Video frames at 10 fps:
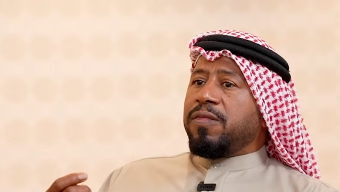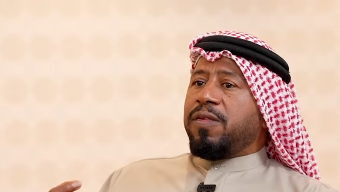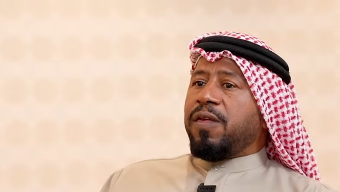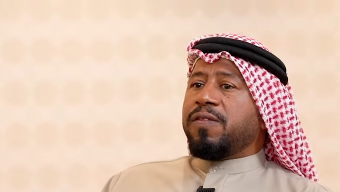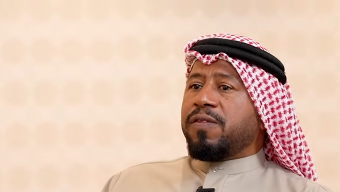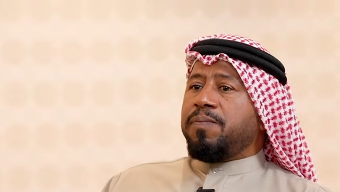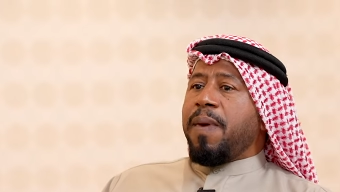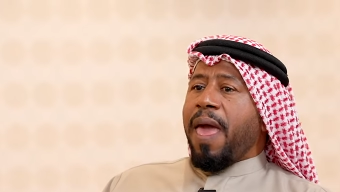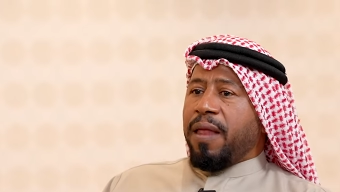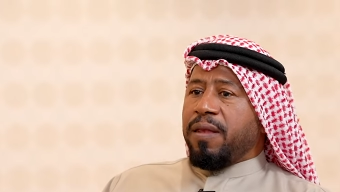This
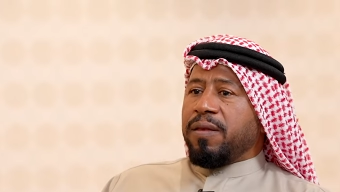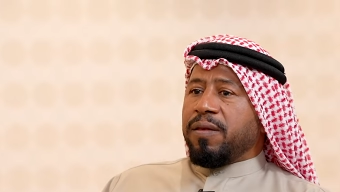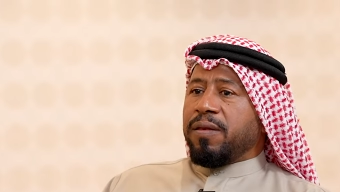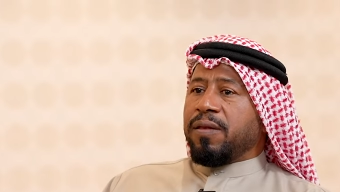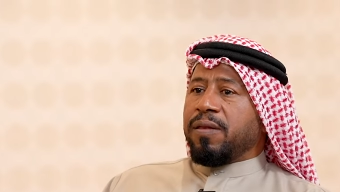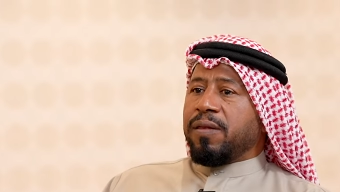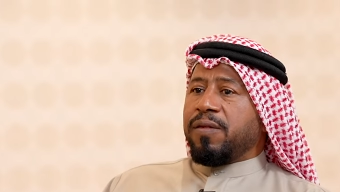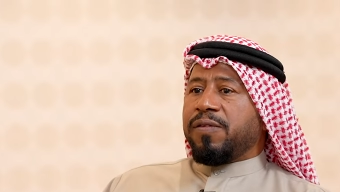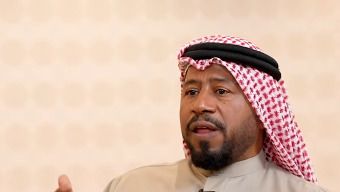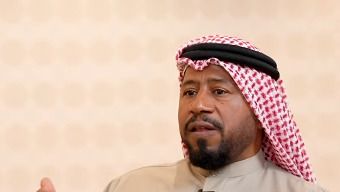man
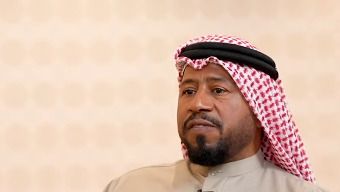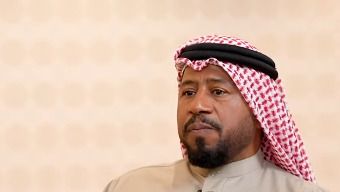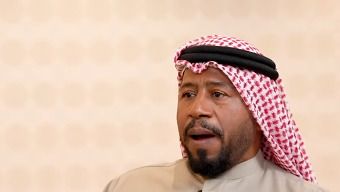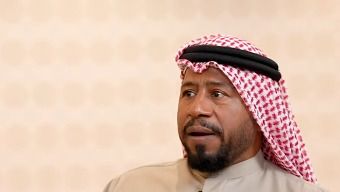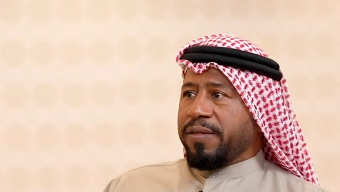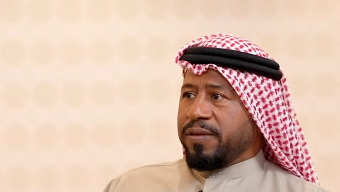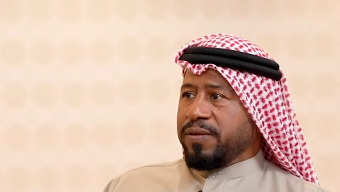is really smart.